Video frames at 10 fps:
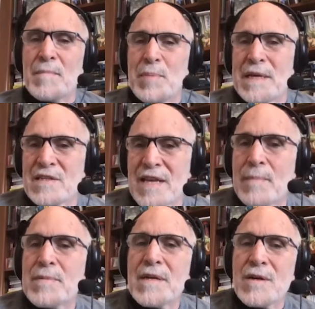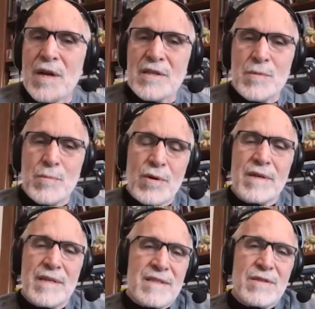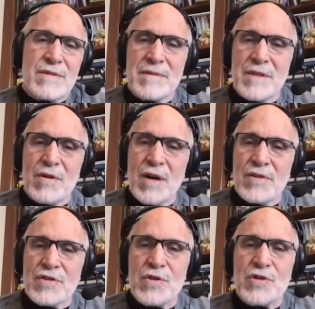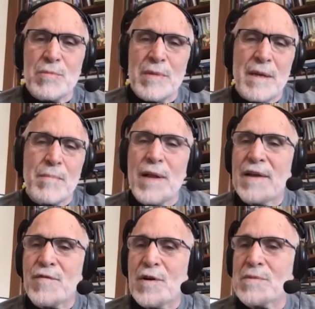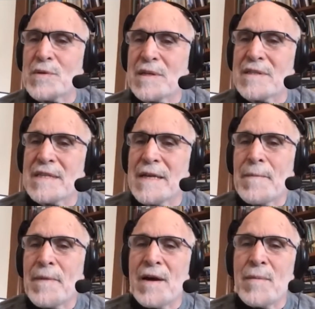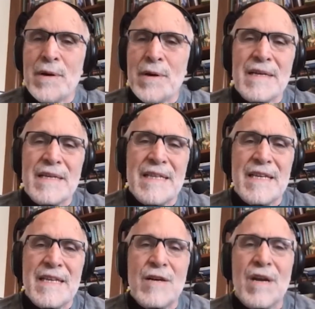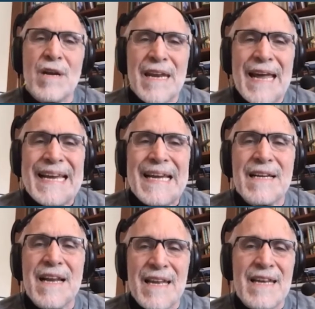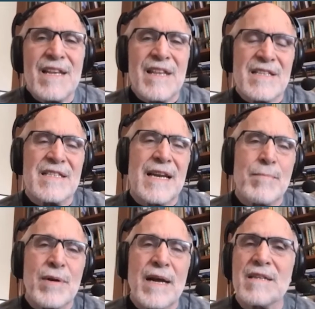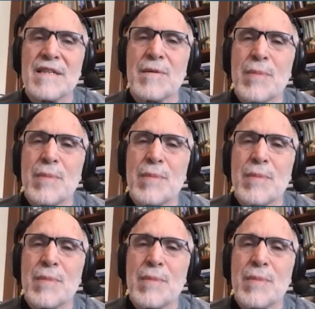be accepted across the board into, all the social media platforms, because apparently they don't like a lot of the things that I put out there.